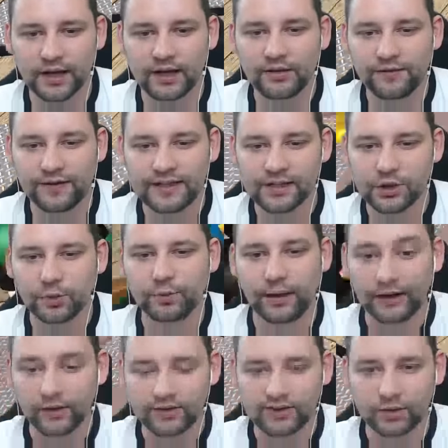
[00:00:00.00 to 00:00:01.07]
I just think
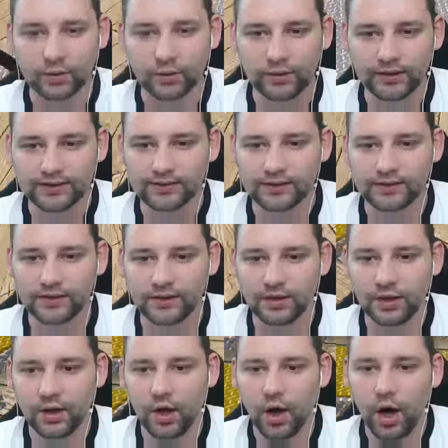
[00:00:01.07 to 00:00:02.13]
Superman looks the coolest.
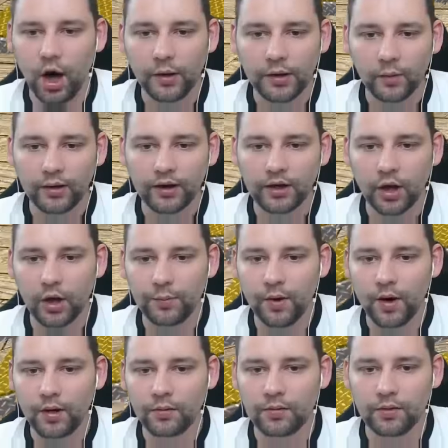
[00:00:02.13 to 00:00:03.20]
Oh, you want to go,
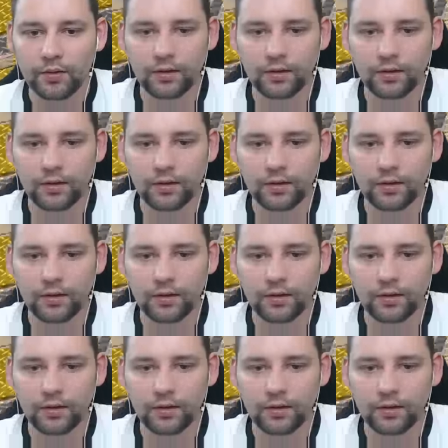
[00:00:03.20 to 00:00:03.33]
bro?